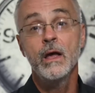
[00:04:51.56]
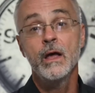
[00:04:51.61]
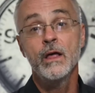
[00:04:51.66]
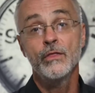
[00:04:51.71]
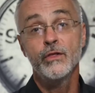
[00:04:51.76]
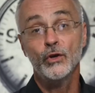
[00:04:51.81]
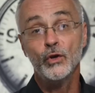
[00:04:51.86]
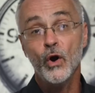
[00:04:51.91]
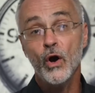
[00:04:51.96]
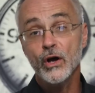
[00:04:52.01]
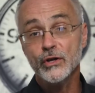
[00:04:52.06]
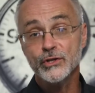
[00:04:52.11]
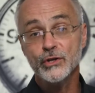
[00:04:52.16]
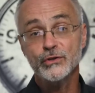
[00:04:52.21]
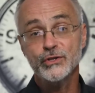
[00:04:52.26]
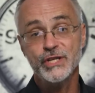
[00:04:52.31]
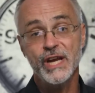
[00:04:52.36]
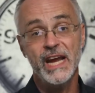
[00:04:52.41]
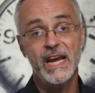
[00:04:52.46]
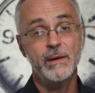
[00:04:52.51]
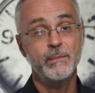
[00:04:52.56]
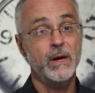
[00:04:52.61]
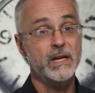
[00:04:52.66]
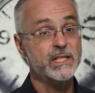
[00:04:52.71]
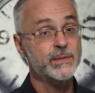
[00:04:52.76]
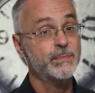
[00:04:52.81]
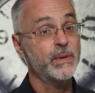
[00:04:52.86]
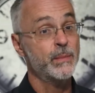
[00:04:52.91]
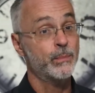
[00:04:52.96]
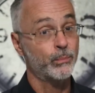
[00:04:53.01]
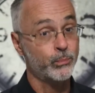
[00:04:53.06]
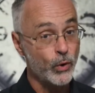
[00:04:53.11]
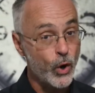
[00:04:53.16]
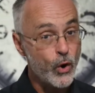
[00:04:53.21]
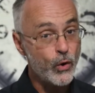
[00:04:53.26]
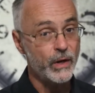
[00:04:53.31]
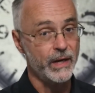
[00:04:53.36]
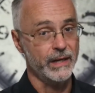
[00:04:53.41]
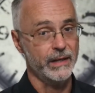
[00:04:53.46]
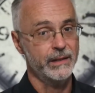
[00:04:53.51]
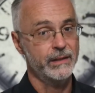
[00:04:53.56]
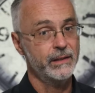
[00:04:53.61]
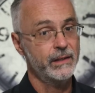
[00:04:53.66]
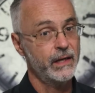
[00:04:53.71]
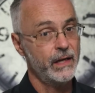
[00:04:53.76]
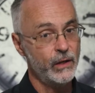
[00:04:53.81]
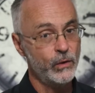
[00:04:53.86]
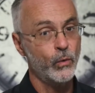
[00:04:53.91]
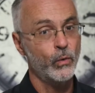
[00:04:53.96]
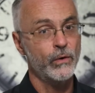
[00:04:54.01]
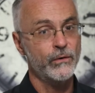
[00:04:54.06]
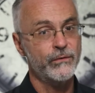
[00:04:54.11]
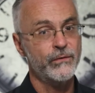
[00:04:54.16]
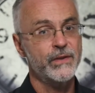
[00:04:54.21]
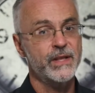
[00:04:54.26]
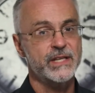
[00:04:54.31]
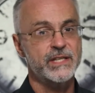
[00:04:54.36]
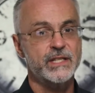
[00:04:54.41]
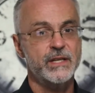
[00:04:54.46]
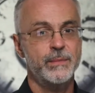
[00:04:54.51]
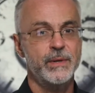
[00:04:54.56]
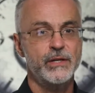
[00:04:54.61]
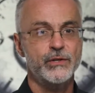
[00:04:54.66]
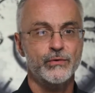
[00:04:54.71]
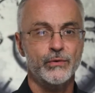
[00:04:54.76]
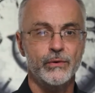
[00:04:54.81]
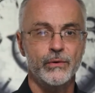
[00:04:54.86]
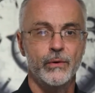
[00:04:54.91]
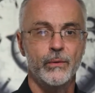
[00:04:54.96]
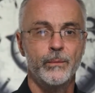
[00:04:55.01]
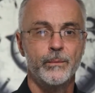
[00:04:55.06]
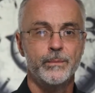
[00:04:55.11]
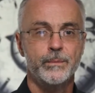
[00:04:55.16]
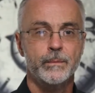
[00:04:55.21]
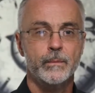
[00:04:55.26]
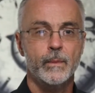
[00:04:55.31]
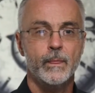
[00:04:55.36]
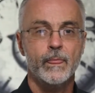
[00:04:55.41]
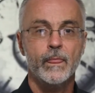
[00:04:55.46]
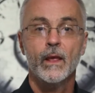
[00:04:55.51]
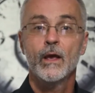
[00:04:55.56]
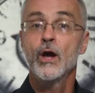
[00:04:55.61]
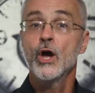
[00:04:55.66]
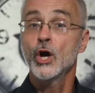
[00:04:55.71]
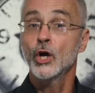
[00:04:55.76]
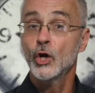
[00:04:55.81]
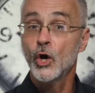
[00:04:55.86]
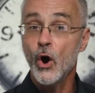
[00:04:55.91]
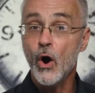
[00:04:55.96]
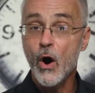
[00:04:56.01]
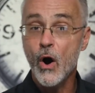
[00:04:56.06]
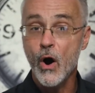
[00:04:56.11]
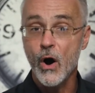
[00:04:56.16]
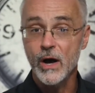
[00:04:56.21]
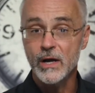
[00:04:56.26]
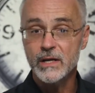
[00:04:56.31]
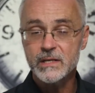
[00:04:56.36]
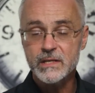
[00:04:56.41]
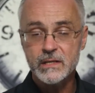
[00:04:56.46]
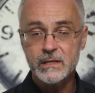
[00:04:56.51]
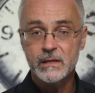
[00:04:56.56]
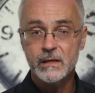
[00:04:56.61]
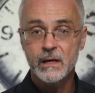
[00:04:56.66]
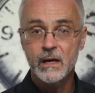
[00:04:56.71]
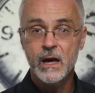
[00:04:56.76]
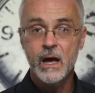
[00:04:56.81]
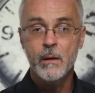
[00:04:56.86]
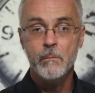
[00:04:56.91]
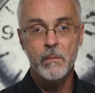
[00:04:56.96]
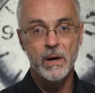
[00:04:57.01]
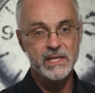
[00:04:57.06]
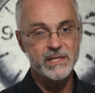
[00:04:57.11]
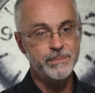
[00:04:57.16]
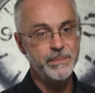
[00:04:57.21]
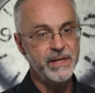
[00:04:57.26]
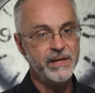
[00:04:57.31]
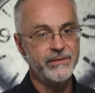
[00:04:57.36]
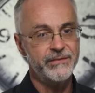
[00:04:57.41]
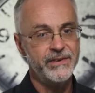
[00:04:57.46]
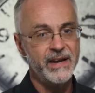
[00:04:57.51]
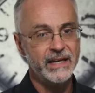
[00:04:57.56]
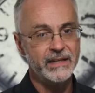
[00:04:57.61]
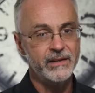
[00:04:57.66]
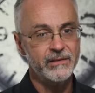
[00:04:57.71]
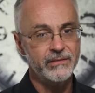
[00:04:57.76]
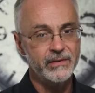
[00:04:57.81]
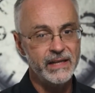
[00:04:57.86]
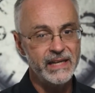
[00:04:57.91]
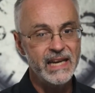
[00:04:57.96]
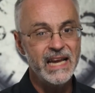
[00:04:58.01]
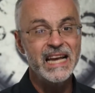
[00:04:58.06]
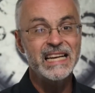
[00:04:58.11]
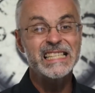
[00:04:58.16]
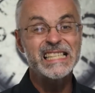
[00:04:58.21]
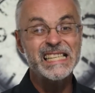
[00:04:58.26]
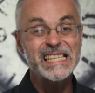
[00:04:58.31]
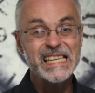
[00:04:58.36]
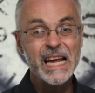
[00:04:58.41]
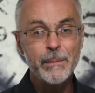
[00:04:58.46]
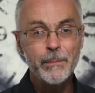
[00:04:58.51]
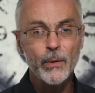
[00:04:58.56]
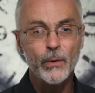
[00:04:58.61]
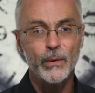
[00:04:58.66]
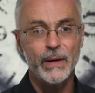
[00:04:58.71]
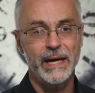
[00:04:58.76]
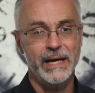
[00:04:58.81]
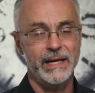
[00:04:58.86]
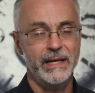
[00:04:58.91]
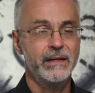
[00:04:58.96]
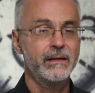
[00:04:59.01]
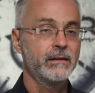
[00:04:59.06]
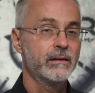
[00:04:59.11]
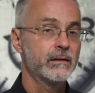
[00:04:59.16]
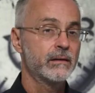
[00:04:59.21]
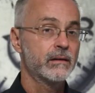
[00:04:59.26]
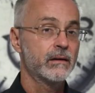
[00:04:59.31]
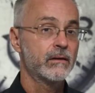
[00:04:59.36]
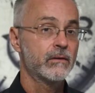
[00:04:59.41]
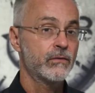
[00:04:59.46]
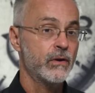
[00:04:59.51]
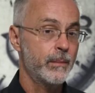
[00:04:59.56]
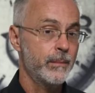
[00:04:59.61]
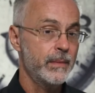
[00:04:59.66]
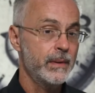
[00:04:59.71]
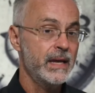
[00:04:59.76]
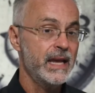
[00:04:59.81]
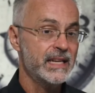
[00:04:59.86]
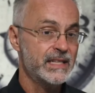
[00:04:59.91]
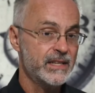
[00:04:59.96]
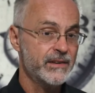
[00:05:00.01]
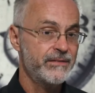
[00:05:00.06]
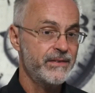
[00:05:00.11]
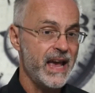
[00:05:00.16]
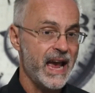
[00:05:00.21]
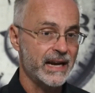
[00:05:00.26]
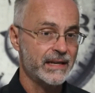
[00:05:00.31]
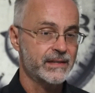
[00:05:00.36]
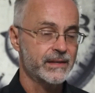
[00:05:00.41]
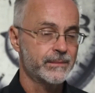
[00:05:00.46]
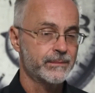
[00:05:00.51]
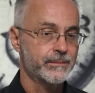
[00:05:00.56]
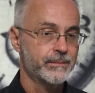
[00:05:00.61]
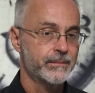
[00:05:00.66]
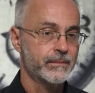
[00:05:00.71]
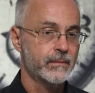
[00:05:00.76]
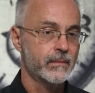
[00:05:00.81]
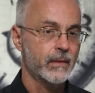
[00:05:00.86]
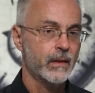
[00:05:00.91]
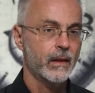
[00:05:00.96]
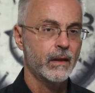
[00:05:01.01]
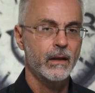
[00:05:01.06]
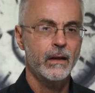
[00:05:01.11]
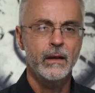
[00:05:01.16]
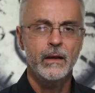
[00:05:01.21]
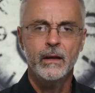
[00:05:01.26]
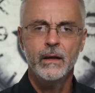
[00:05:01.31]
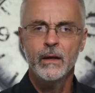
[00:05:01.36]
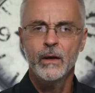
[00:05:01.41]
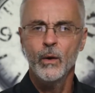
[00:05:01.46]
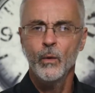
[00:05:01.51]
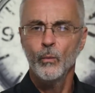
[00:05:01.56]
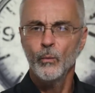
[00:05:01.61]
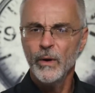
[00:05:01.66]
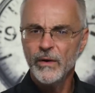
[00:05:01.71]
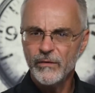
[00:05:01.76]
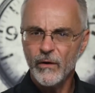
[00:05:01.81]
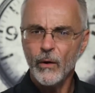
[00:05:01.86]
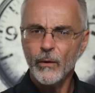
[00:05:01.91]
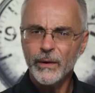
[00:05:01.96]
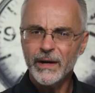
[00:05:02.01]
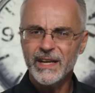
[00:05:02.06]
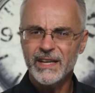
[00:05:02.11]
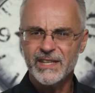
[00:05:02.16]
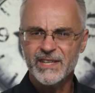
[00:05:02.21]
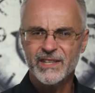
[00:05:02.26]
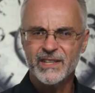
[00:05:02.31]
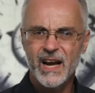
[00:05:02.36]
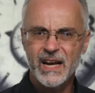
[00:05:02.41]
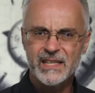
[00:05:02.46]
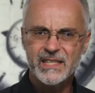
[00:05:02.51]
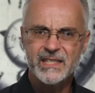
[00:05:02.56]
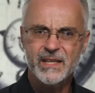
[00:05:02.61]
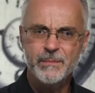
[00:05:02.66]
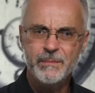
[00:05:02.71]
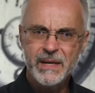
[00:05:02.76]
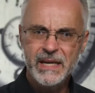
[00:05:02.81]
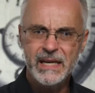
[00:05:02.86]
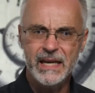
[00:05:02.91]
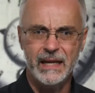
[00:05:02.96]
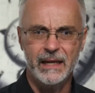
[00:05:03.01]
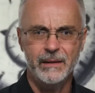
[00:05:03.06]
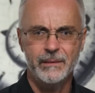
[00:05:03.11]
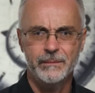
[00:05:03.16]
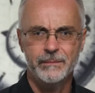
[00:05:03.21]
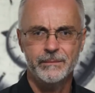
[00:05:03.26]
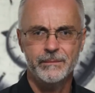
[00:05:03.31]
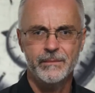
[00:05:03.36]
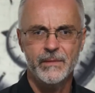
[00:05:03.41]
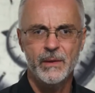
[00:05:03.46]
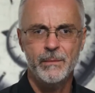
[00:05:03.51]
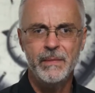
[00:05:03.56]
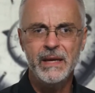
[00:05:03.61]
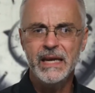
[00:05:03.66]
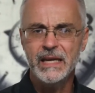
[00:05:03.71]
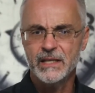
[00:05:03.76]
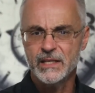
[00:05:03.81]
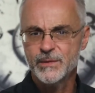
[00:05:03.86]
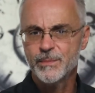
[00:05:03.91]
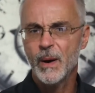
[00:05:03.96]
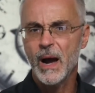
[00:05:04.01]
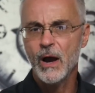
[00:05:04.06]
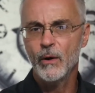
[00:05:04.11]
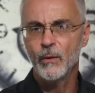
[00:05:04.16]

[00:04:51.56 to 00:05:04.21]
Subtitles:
The causal chain must be broken in order for this to be true. Cause must be effectively separated from its effect. We've already discussed the means by